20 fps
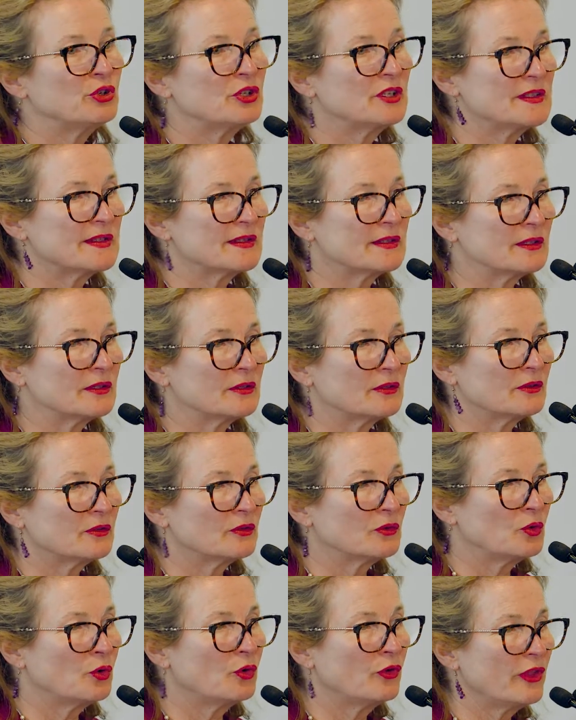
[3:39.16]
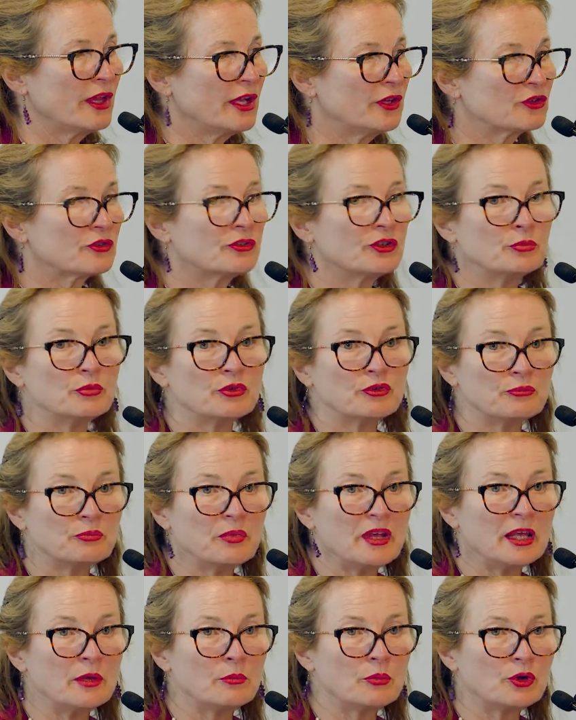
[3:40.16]
person or that group of
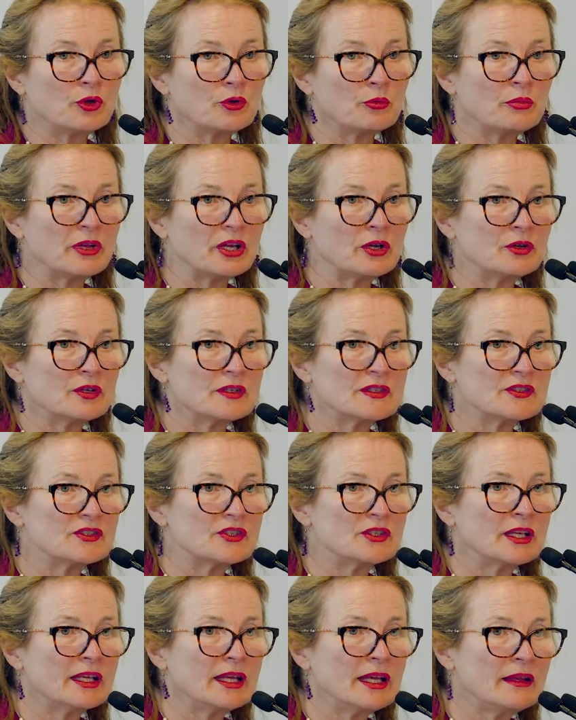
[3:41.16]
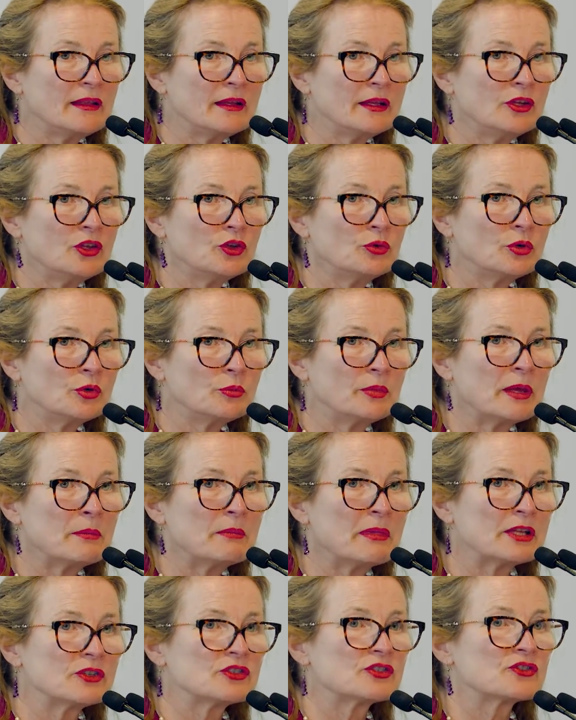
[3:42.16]
people, because together you will be
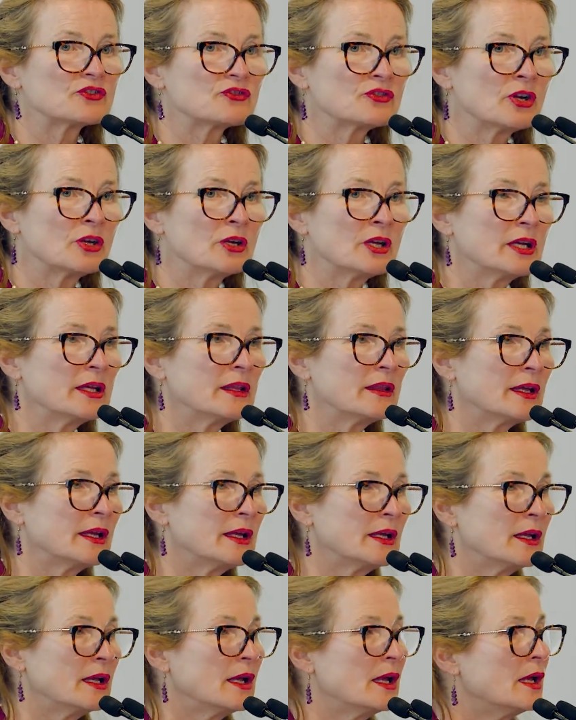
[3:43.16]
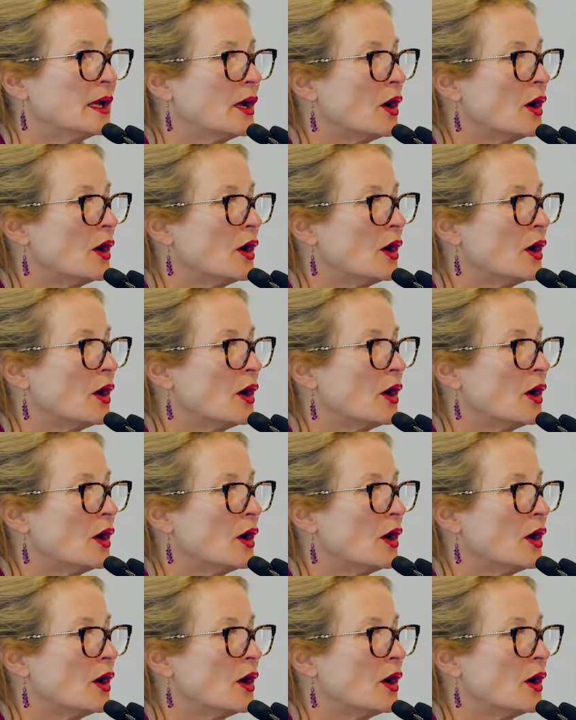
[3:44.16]
much stronger than